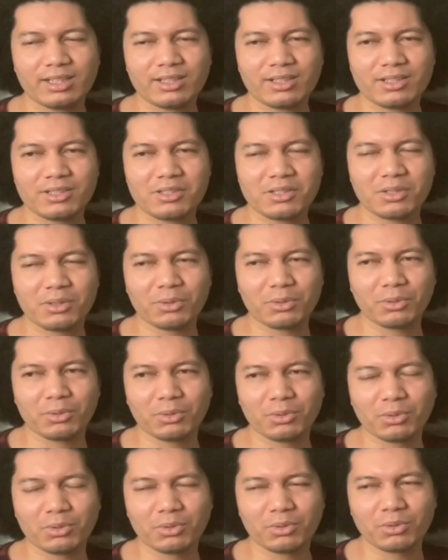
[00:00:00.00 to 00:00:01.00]

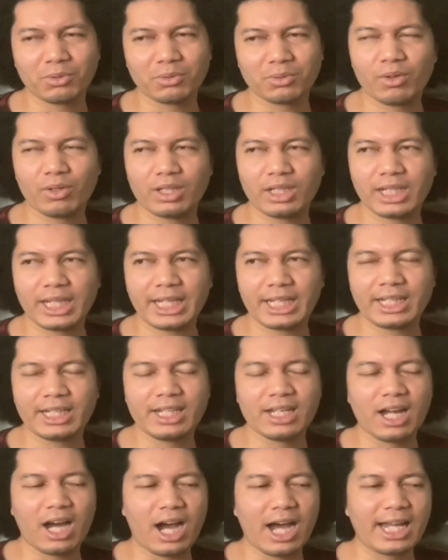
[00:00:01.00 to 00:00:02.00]
to, like,
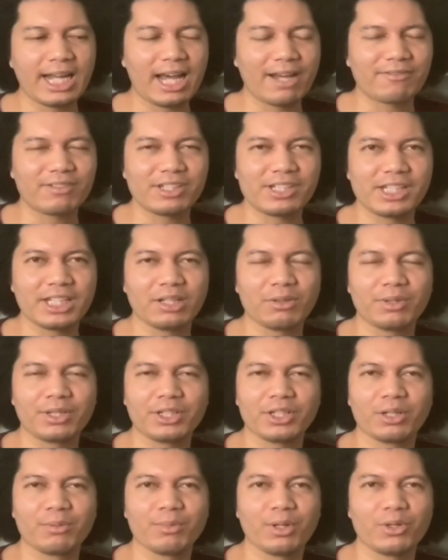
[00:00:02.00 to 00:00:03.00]
not have to deal with
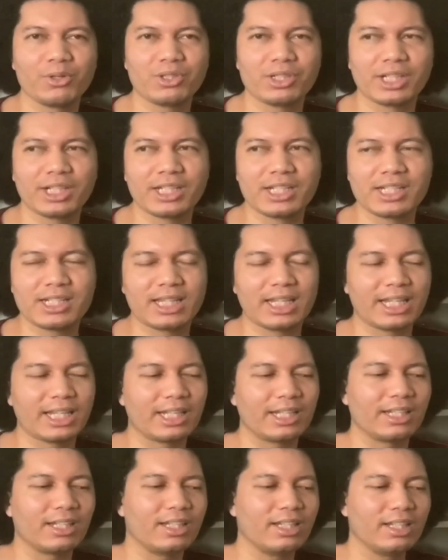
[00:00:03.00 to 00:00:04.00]
your emotions
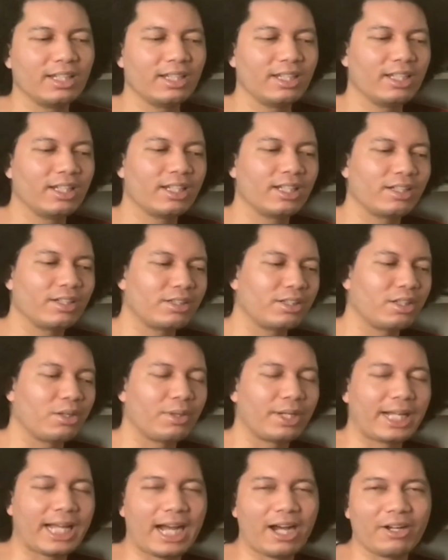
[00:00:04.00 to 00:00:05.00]
than
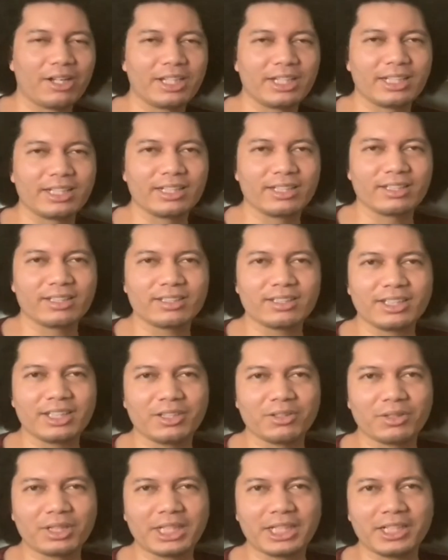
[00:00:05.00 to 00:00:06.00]
going out and, you
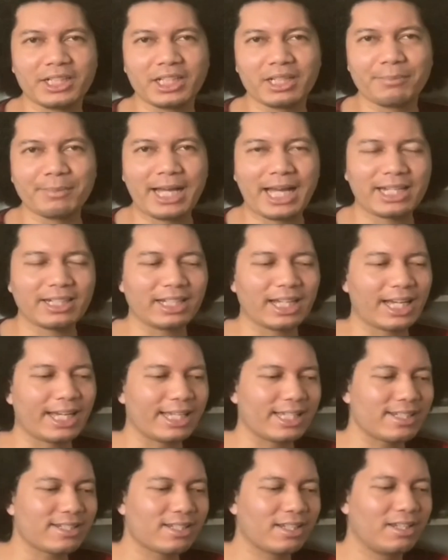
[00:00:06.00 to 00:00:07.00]
know, killing bad
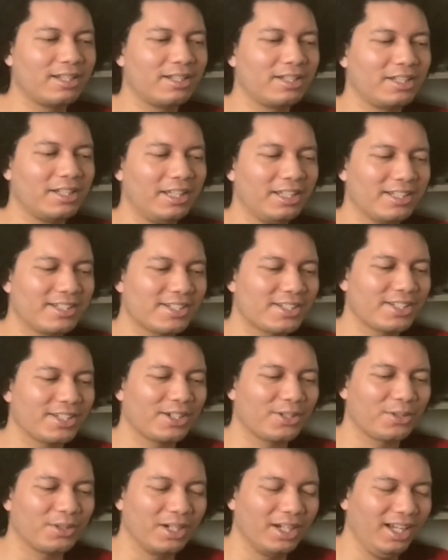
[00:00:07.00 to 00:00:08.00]
guys.
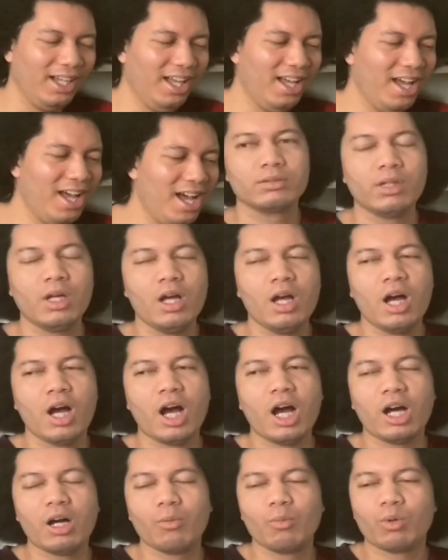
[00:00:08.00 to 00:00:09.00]
So,
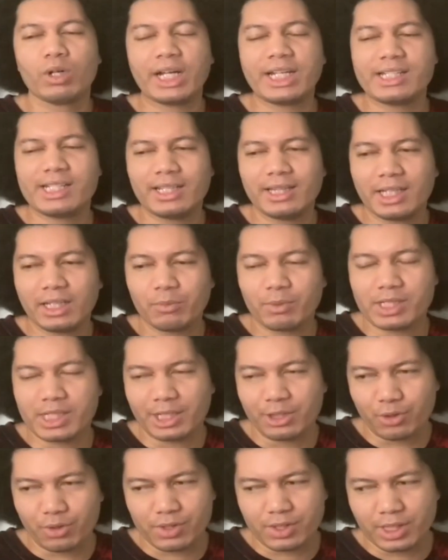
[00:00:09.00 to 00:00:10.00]
what I did think was
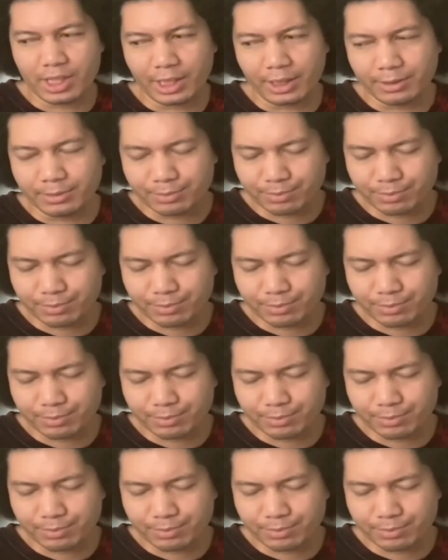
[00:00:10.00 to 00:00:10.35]
interesting,